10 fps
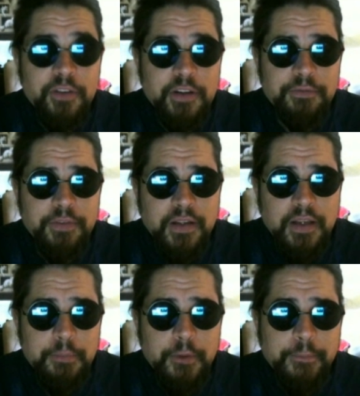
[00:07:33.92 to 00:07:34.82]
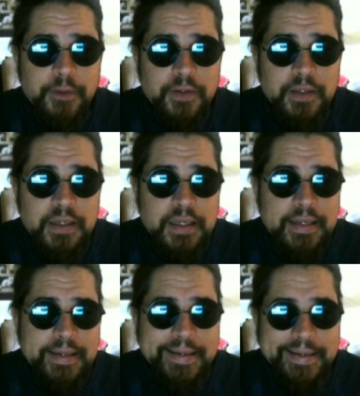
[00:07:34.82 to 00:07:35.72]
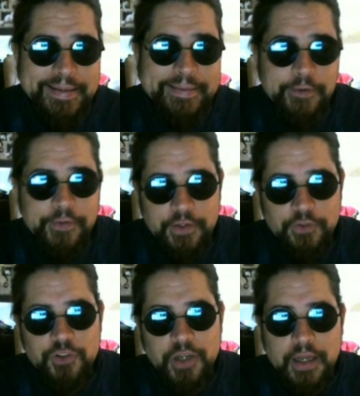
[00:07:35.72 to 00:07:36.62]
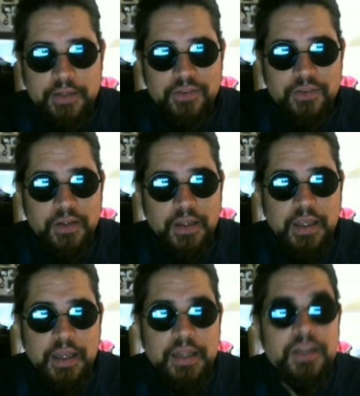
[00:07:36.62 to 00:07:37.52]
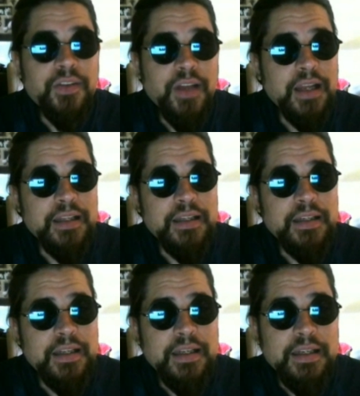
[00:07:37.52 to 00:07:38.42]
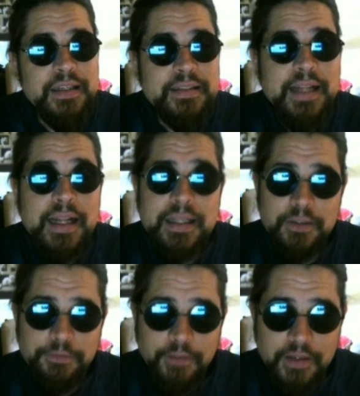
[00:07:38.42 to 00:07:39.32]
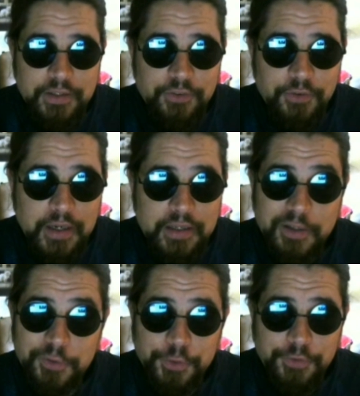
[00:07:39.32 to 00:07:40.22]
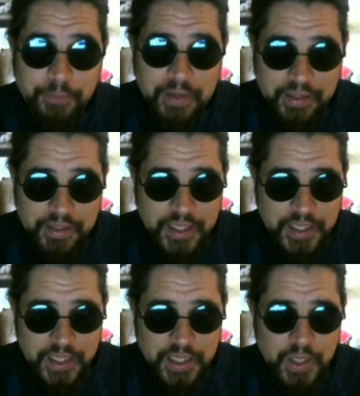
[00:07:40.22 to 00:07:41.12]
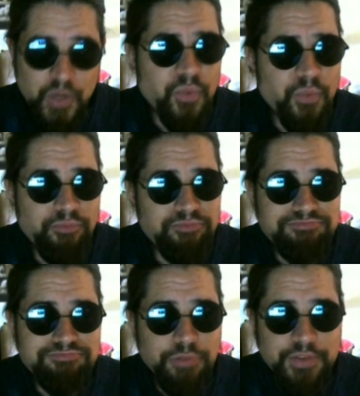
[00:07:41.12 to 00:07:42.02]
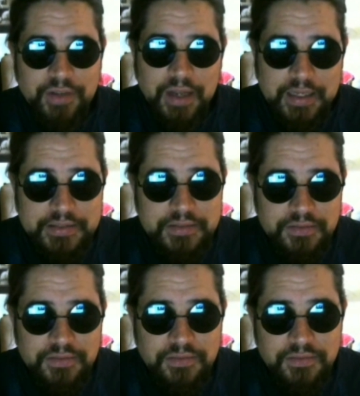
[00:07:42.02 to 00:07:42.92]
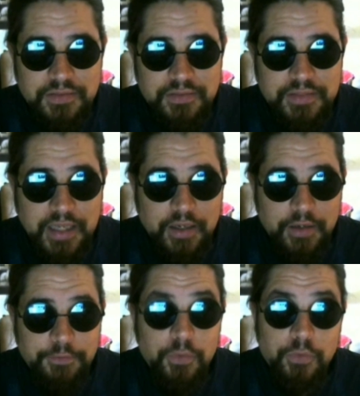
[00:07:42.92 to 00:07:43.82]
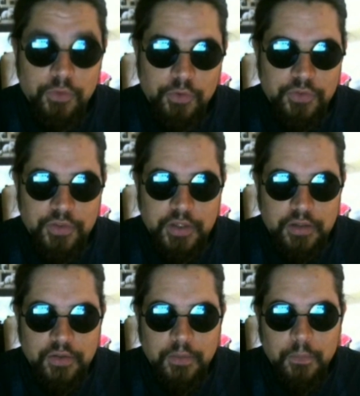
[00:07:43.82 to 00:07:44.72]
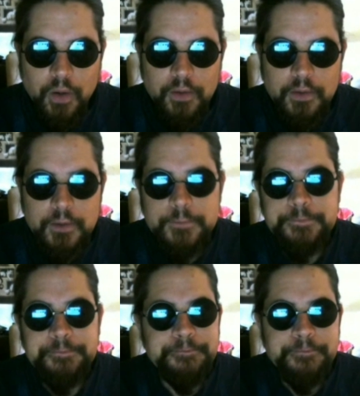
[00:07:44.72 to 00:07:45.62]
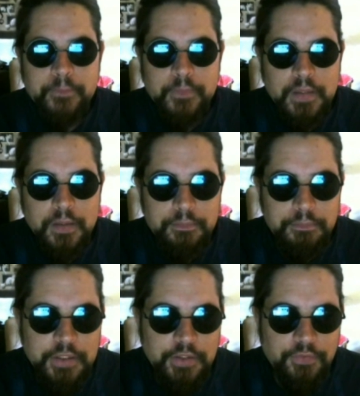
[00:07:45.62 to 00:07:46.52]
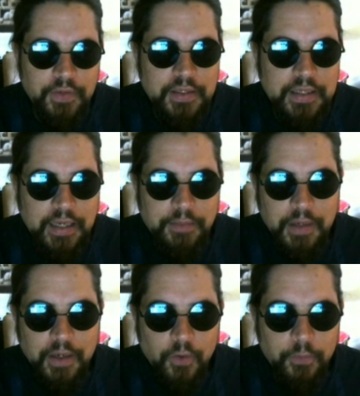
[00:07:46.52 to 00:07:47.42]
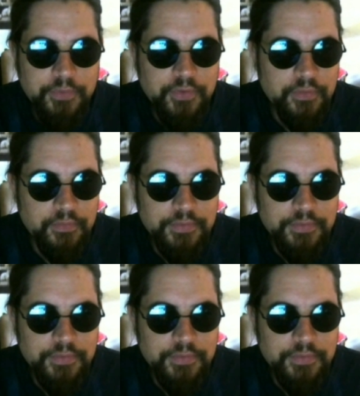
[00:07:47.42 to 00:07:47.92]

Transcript: looking for the tempo building in all these shots, and sadly, that little fun Easter egg that could have been was not. Now, if you do see it somewhere, please vindicate my hopes.